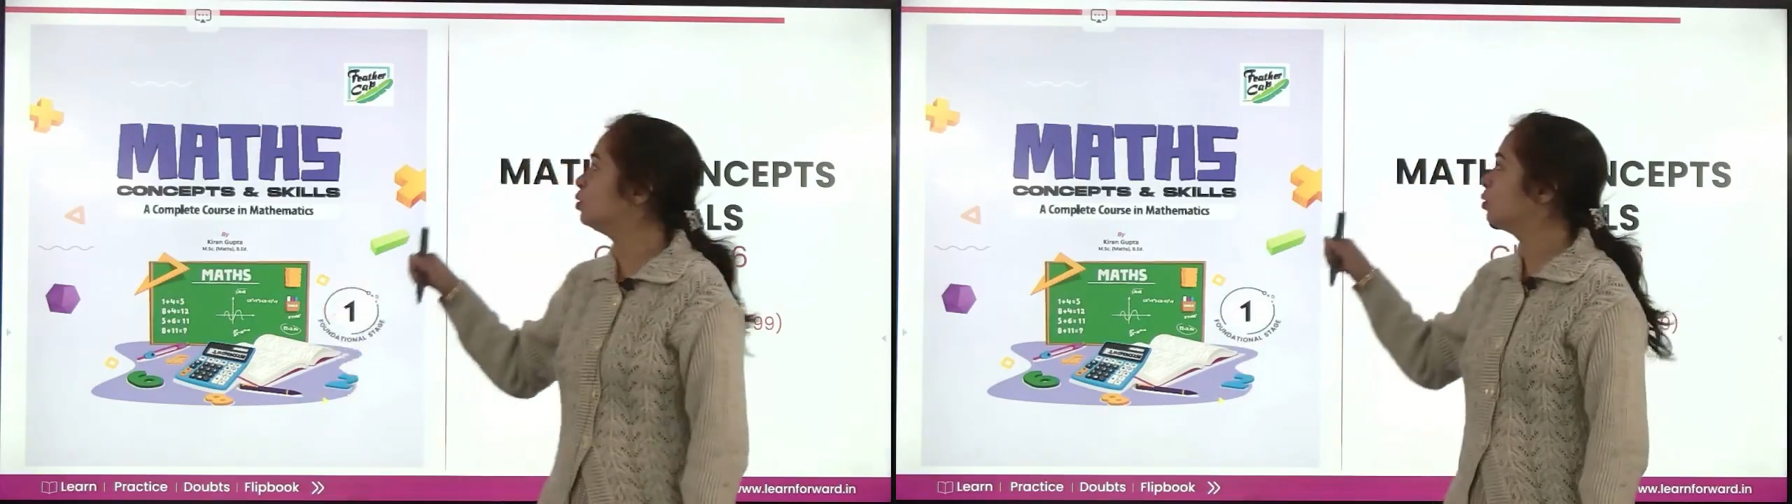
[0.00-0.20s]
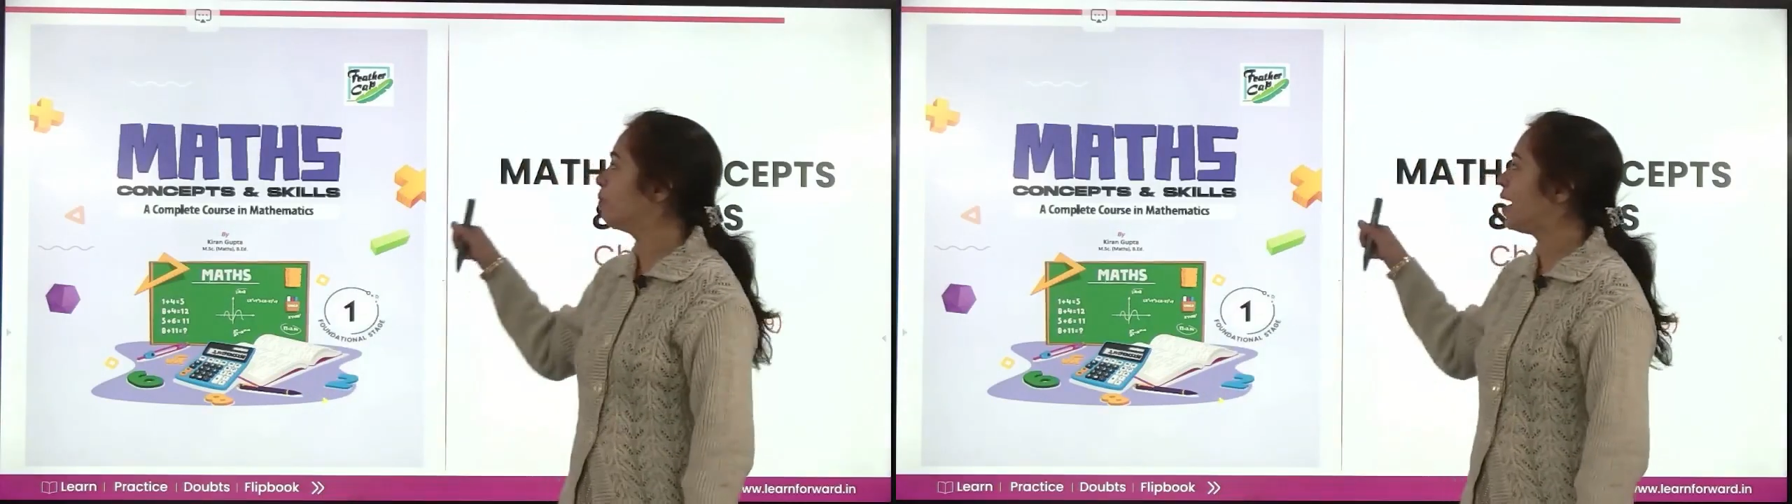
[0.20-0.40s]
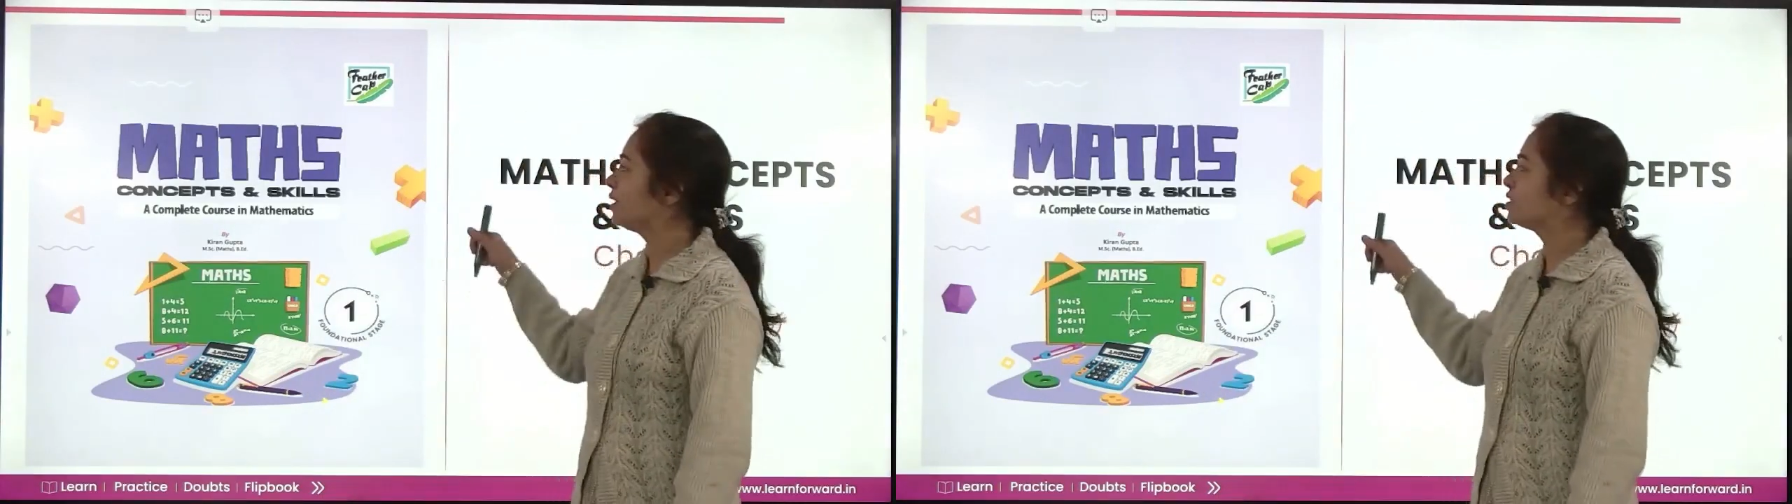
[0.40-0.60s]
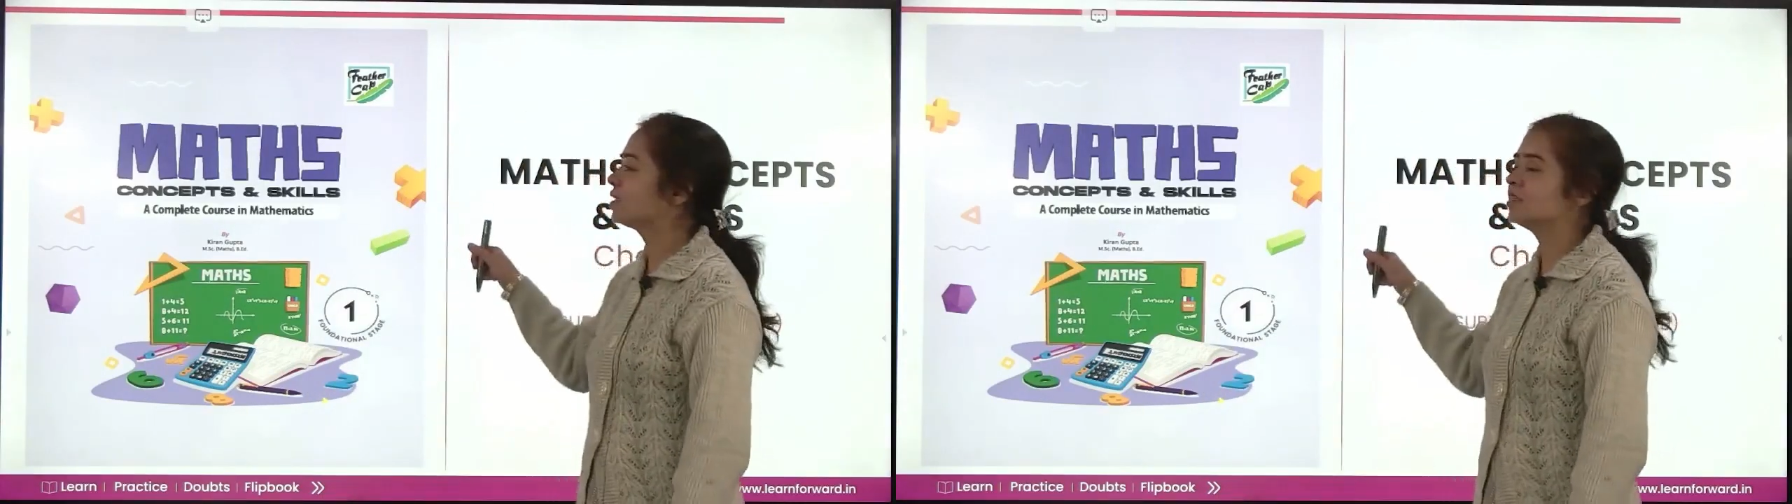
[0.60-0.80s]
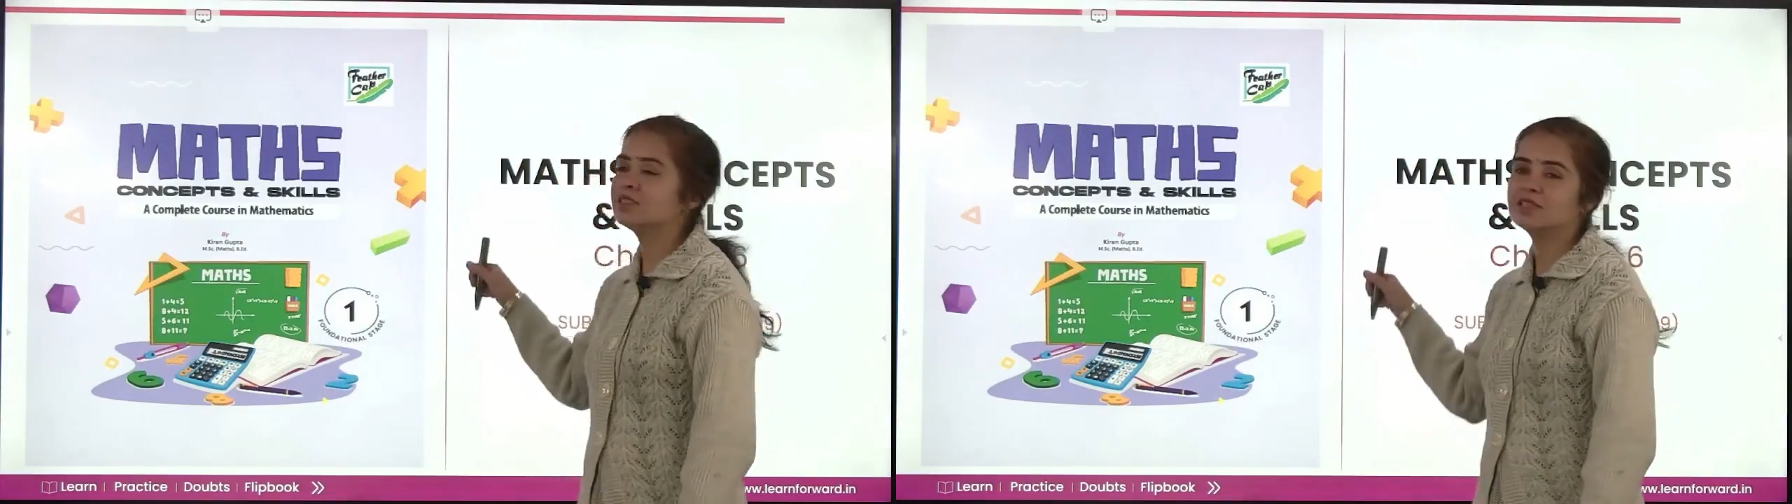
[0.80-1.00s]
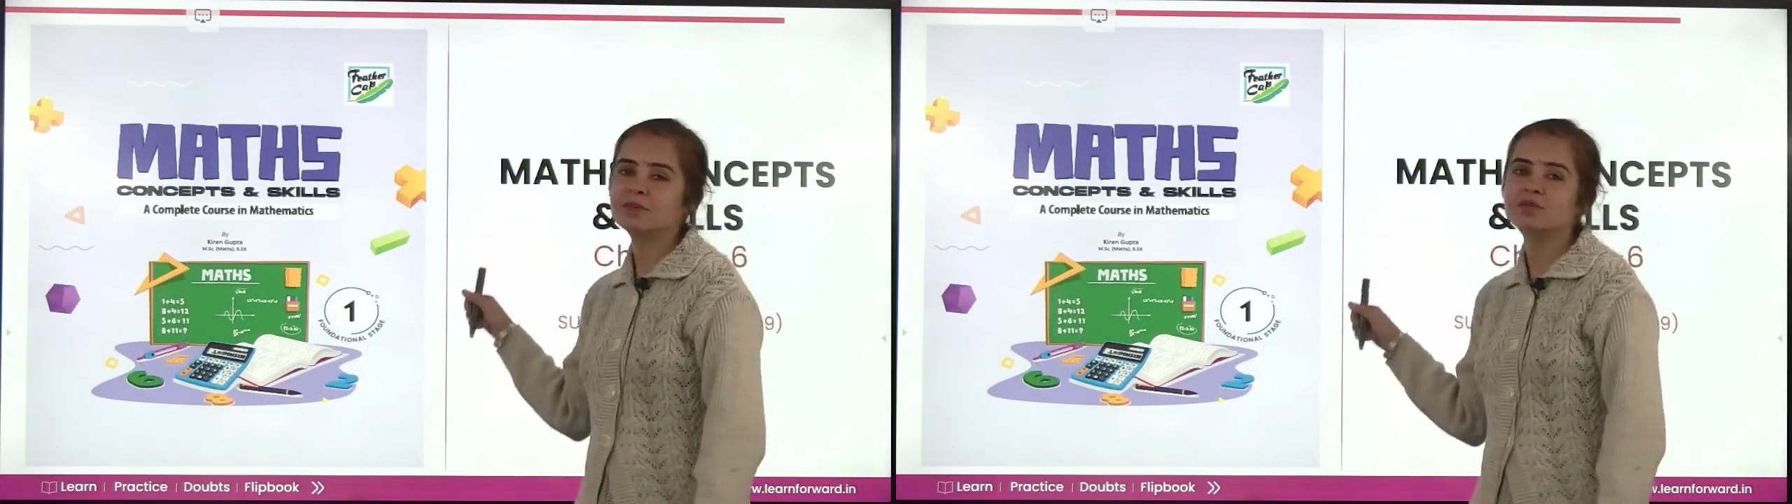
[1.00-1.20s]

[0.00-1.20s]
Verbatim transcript: Maths Concepts